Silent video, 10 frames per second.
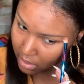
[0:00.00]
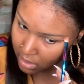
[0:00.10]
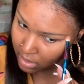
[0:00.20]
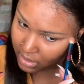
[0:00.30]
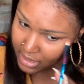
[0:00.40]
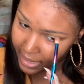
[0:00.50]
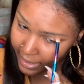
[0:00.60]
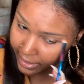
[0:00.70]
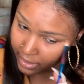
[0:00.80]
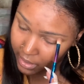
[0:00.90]
chai,
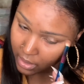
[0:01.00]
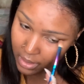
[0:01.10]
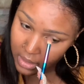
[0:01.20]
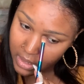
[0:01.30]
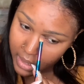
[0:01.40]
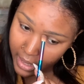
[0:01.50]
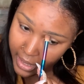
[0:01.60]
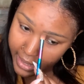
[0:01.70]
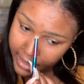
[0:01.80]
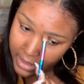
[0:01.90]
and
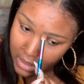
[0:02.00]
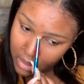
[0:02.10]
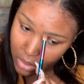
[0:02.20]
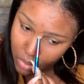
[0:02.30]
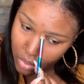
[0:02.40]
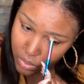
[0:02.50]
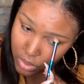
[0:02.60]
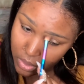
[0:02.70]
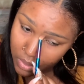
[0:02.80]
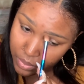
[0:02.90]
chai is a
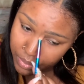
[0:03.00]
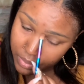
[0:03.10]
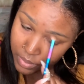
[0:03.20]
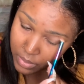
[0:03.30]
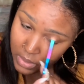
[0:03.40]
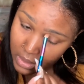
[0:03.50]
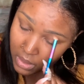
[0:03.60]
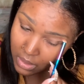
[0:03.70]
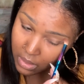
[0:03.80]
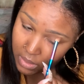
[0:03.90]
neutral,
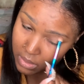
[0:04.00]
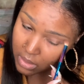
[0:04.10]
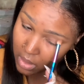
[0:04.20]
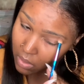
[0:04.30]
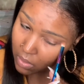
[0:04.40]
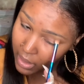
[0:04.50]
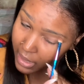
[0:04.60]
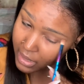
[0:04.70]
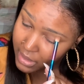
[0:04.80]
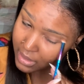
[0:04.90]
so I
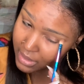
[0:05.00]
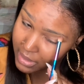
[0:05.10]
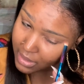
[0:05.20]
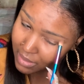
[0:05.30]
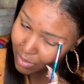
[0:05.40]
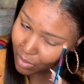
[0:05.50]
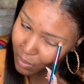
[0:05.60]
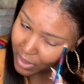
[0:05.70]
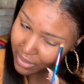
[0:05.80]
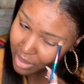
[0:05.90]
could
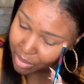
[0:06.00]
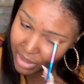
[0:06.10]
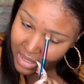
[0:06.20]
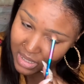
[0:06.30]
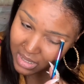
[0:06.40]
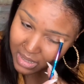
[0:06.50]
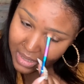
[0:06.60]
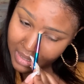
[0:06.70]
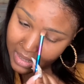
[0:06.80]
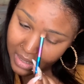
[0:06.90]
wear it, but
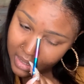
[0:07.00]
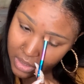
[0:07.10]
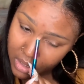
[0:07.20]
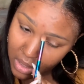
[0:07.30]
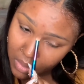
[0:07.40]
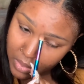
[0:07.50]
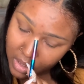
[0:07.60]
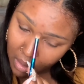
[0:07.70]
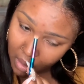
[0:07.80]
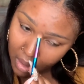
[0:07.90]
the undertone was
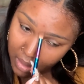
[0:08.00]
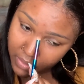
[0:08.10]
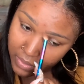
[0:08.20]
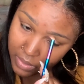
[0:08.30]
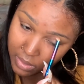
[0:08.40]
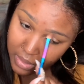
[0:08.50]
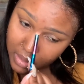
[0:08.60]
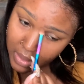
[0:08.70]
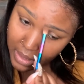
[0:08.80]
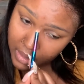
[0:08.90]
off, so
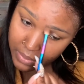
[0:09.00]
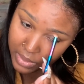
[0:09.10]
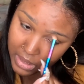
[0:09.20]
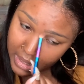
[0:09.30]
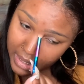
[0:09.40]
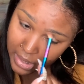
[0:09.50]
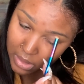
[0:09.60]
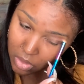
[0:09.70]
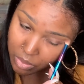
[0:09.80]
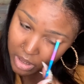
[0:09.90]
I didn't really care
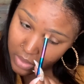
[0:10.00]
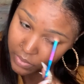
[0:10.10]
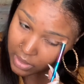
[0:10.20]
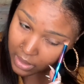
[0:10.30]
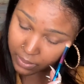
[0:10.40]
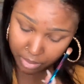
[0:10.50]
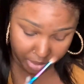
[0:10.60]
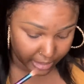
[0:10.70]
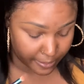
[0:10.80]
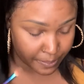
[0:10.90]
too much for that one.
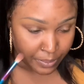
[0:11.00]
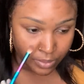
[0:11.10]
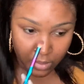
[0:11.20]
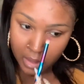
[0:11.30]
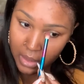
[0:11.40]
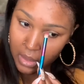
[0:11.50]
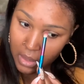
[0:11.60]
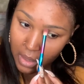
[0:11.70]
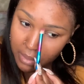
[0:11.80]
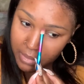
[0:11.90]
But
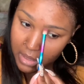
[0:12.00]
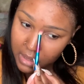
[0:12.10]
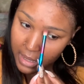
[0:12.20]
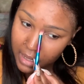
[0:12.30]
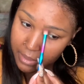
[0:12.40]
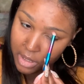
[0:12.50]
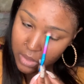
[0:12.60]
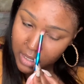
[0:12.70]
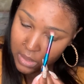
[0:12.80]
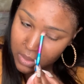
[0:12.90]
this time, as you
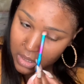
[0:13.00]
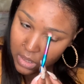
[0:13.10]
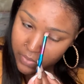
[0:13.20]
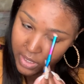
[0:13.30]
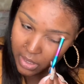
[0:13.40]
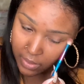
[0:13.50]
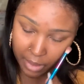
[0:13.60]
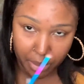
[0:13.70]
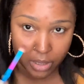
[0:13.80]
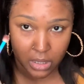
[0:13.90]
guys will see in the video, I
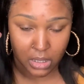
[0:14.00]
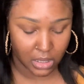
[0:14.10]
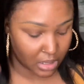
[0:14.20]
purchased